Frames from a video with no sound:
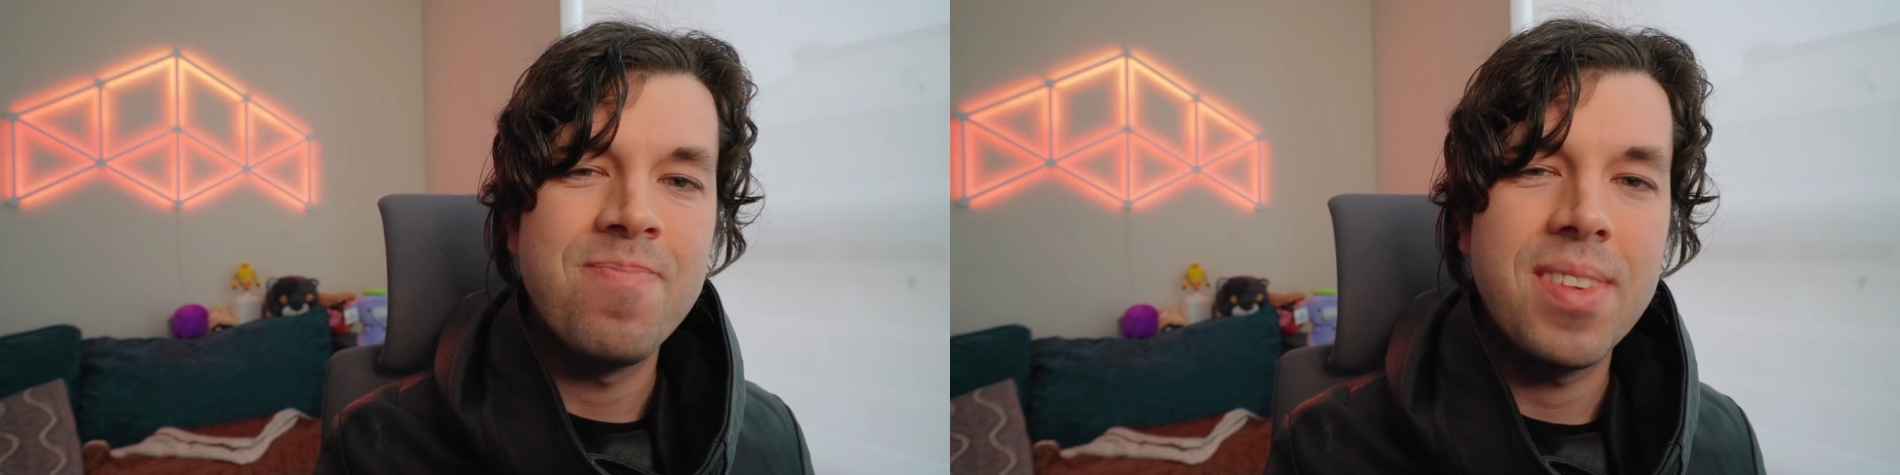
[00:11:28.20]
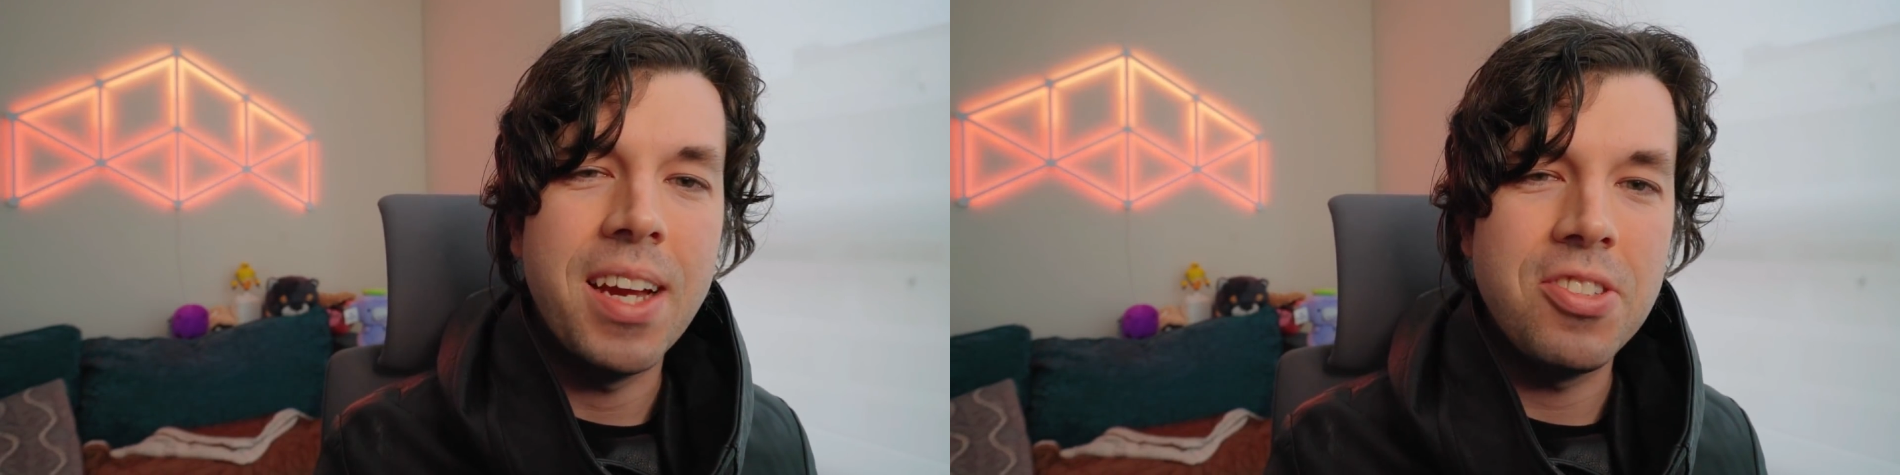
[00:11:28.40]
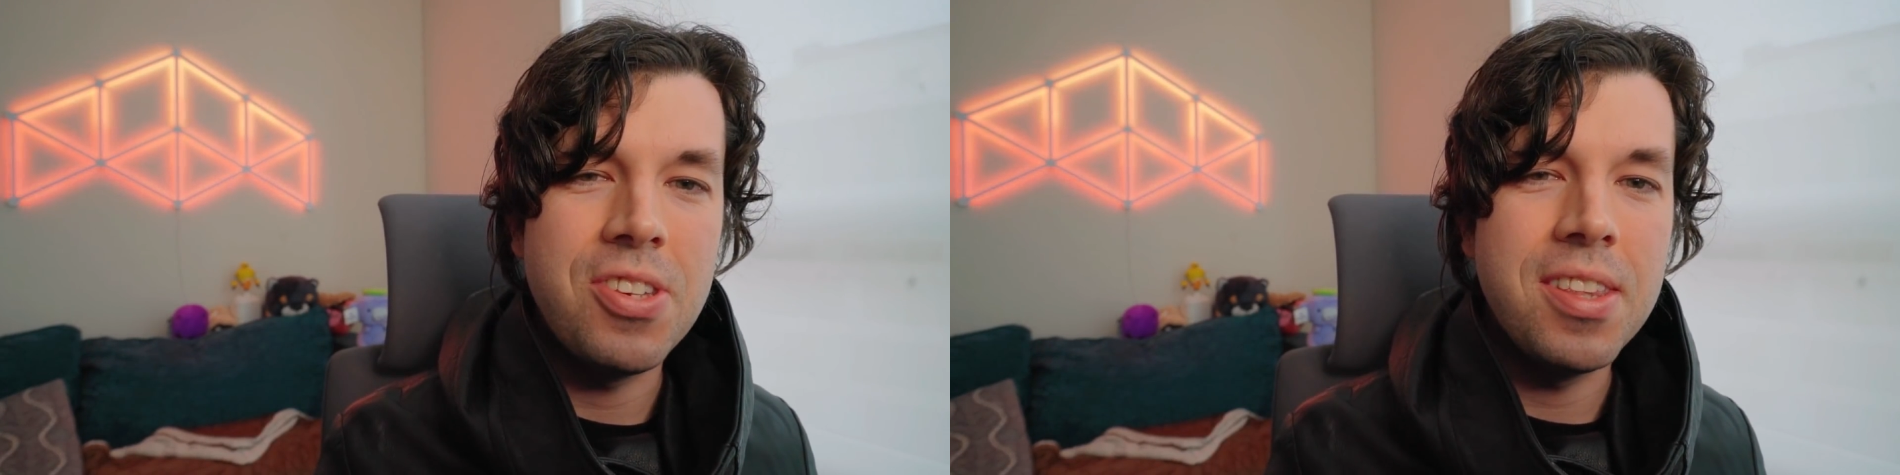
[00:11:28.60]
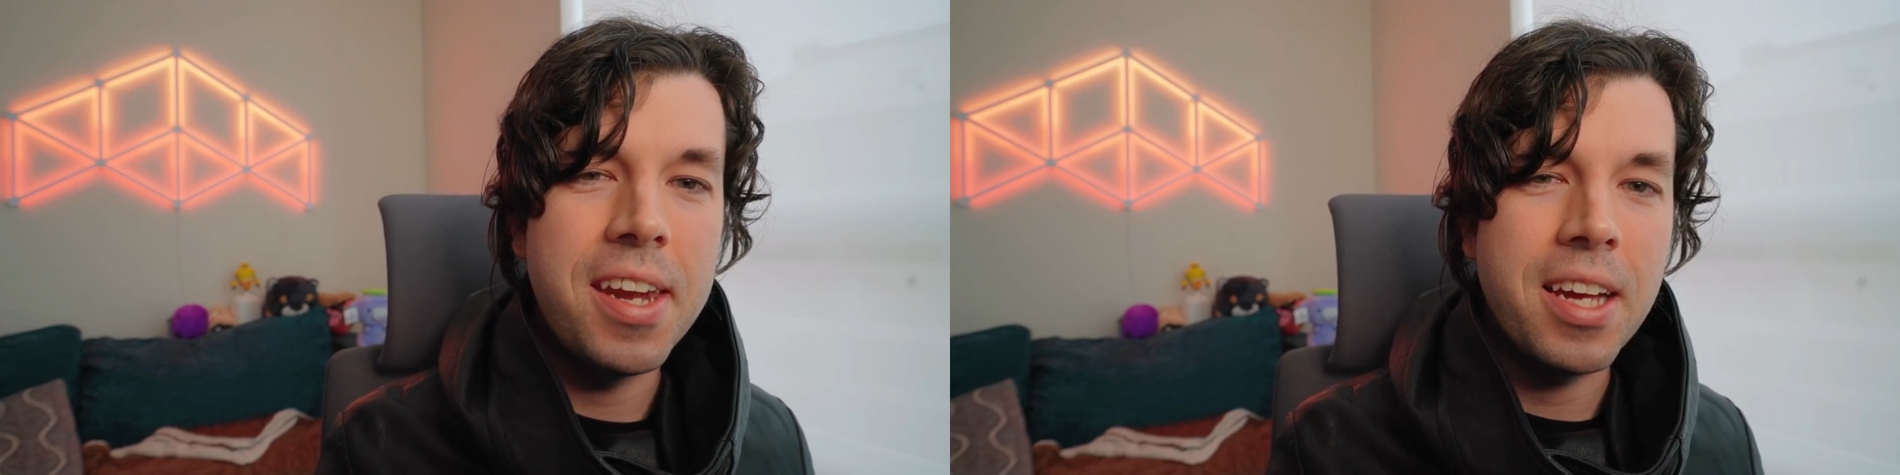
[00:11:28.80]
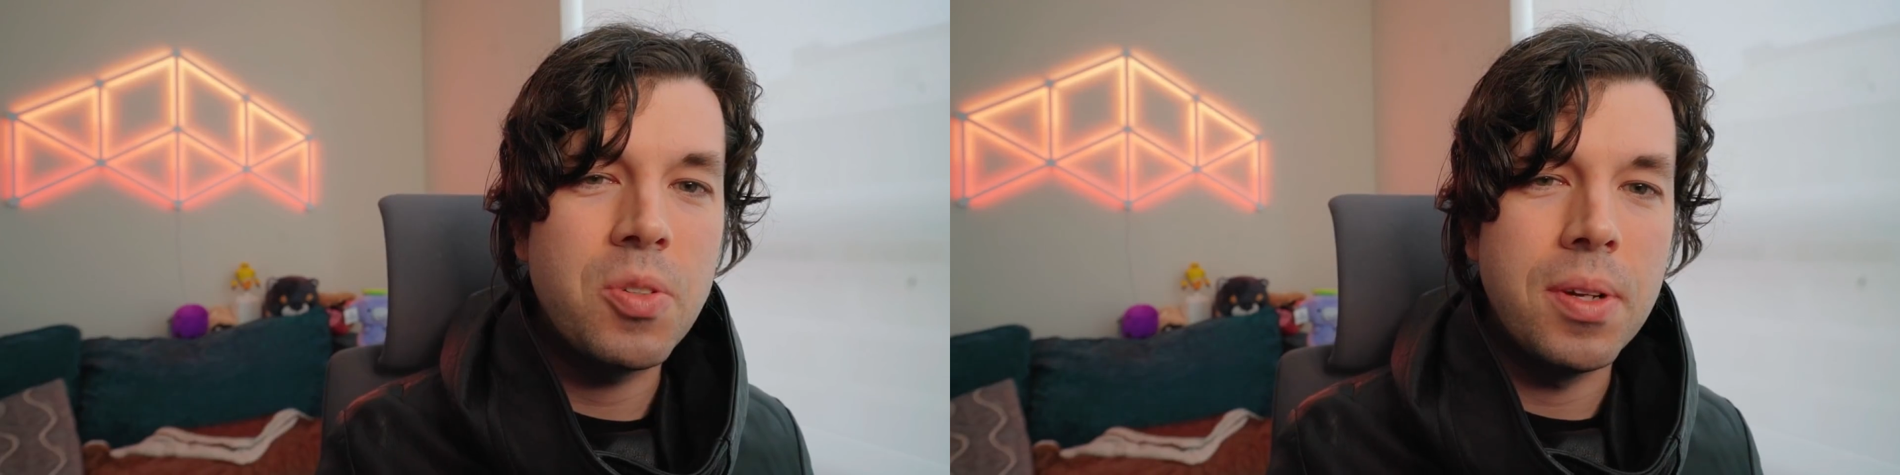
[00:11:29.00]
I'll see you in the
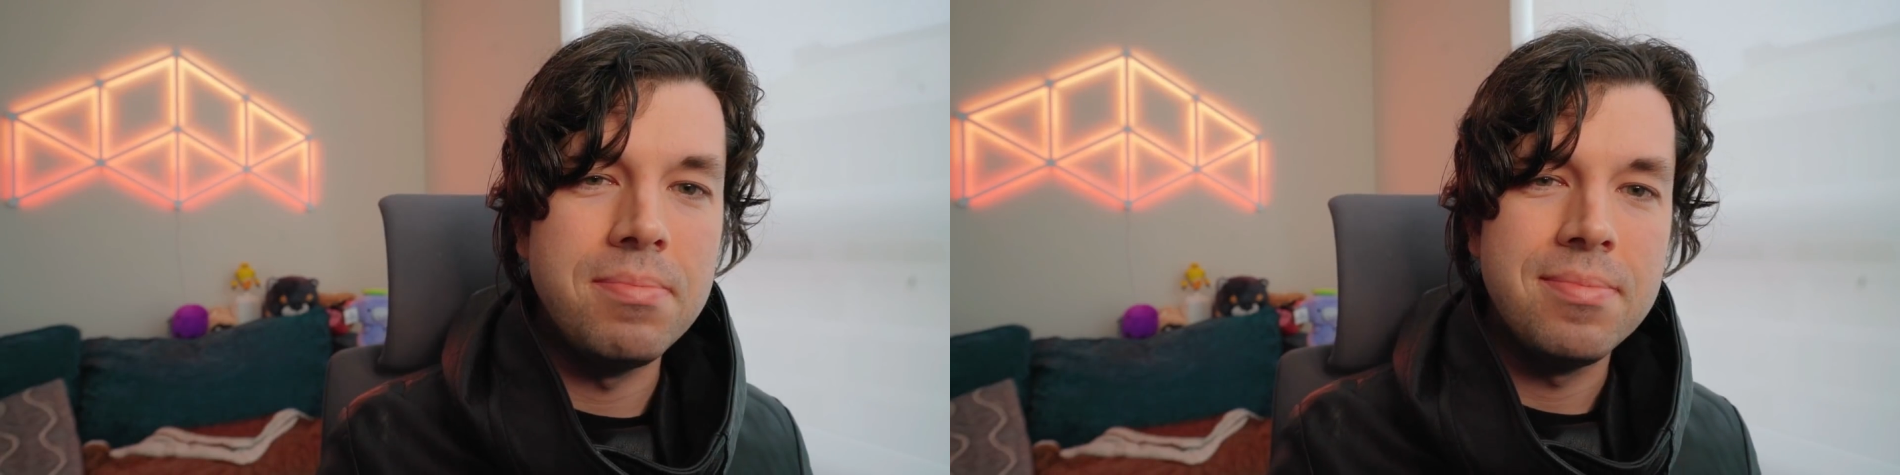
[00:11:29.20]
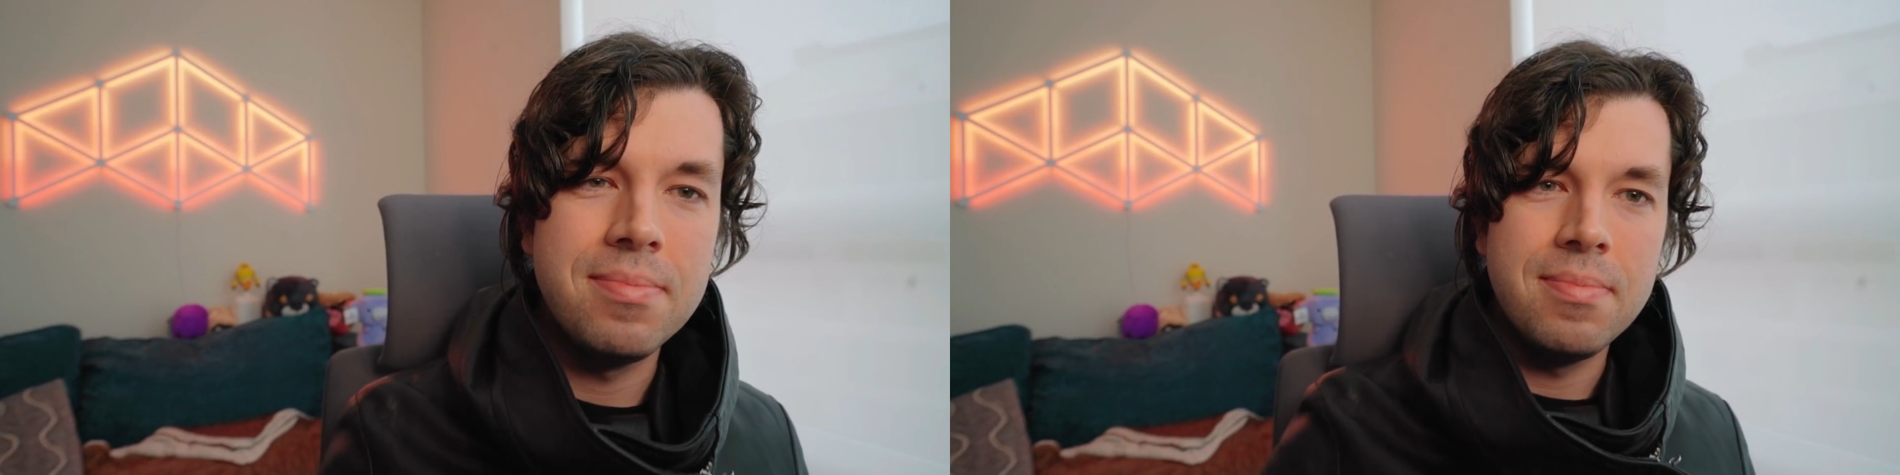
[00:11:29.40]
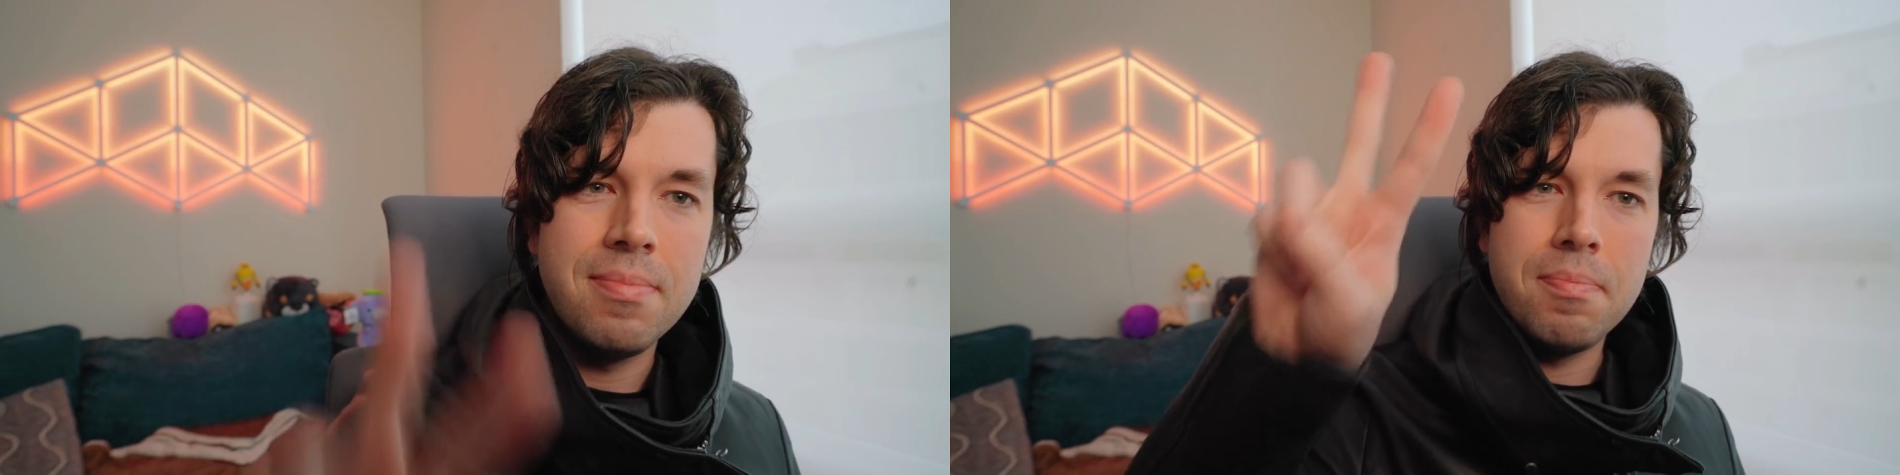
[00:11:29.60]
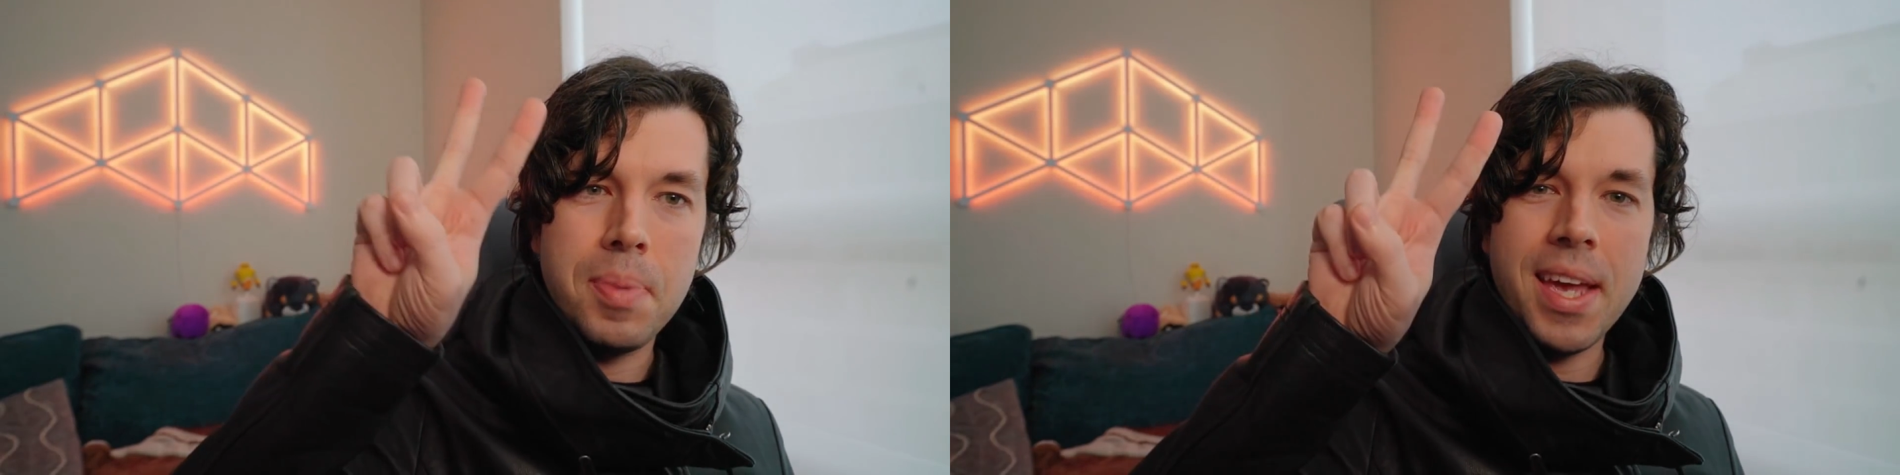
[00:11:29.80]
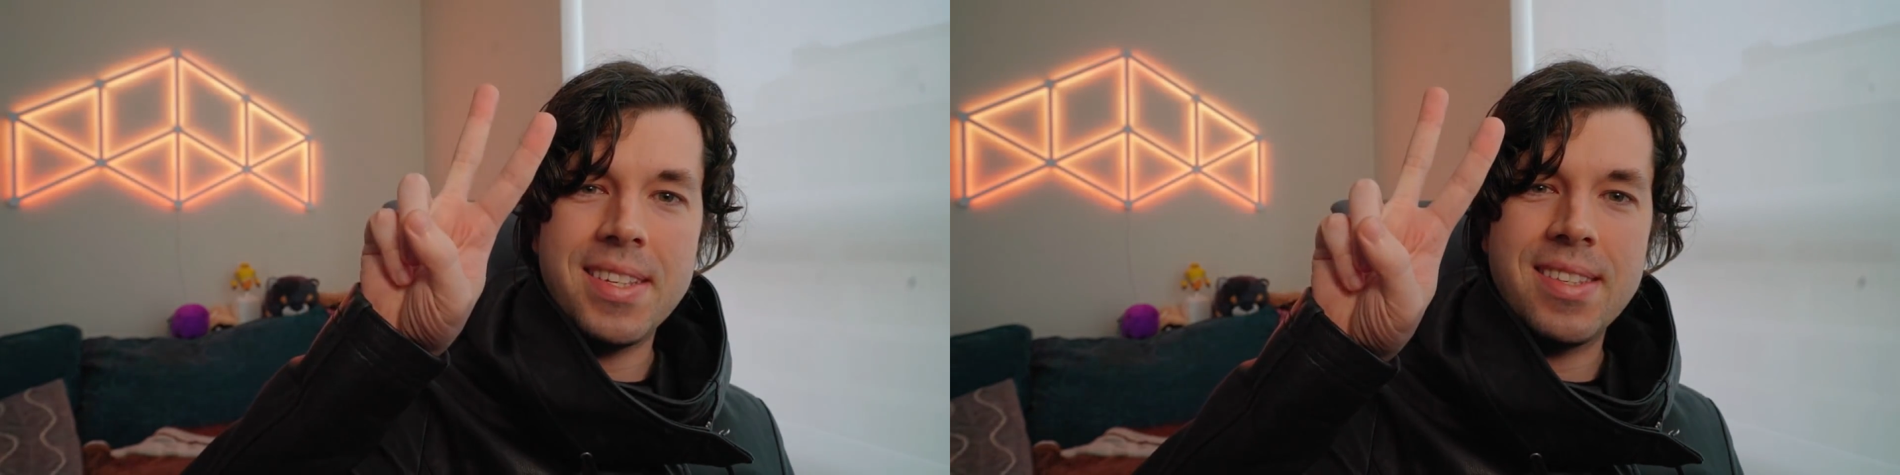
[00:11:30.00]
next one.
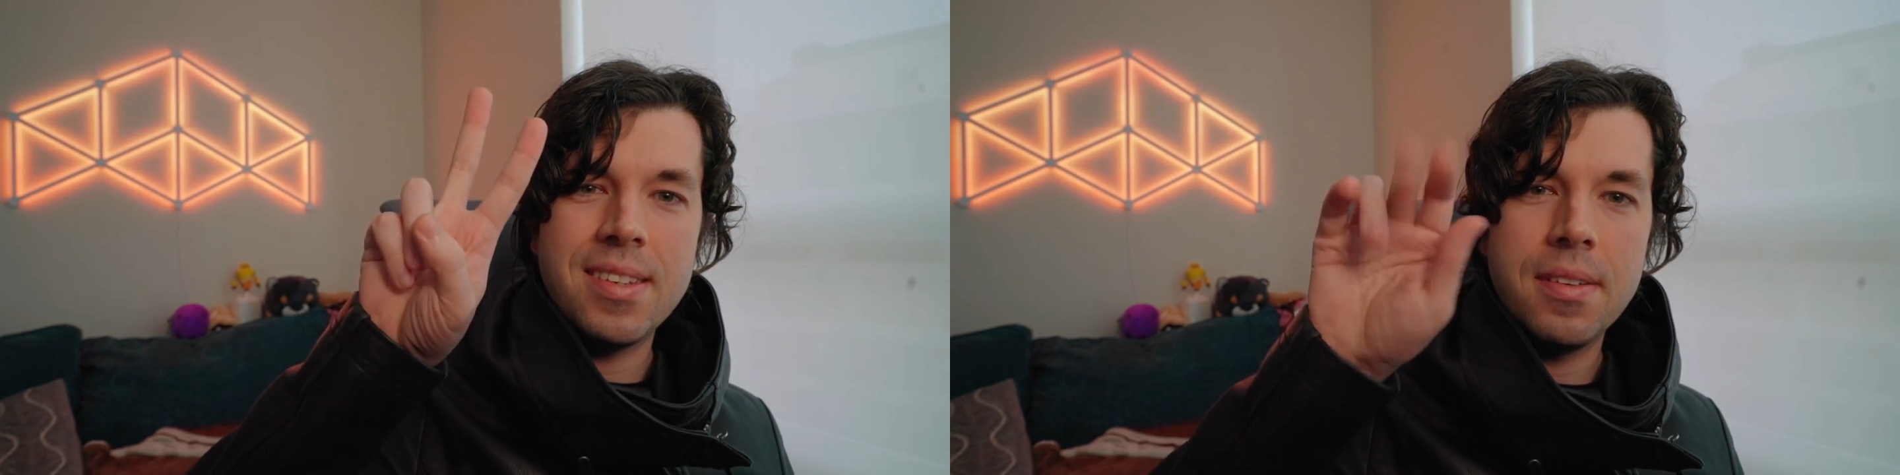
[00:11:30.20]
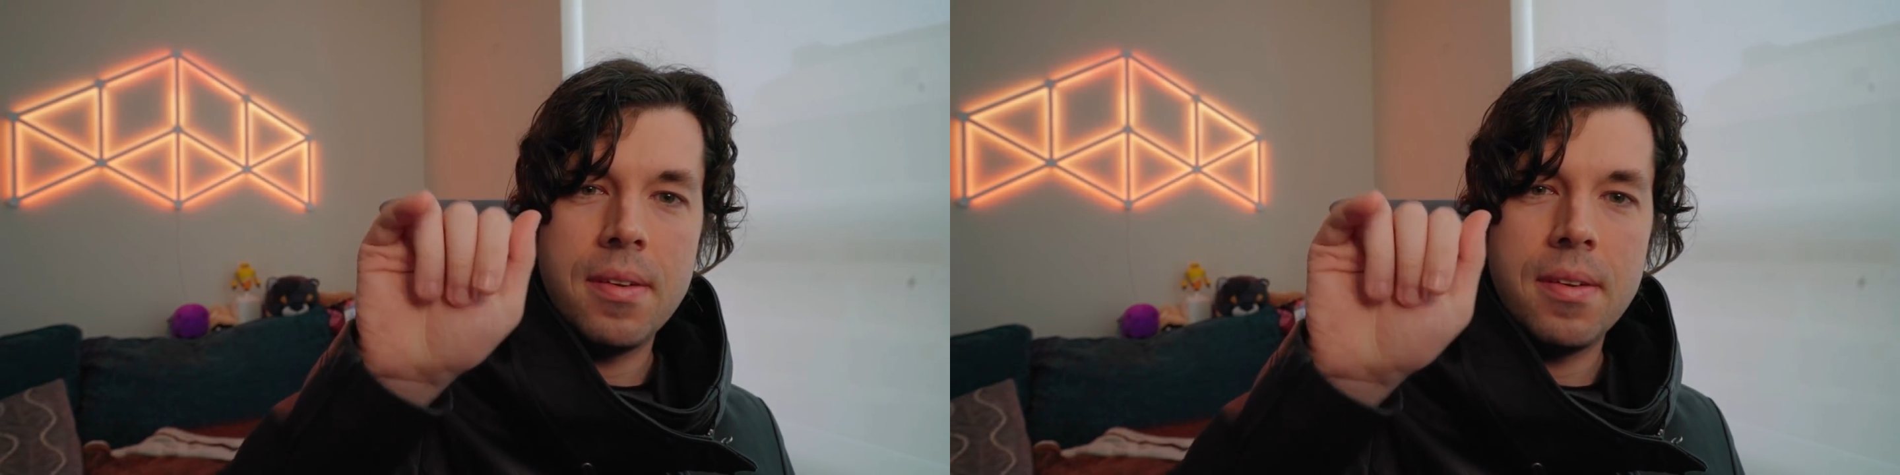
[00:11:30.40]
Peace!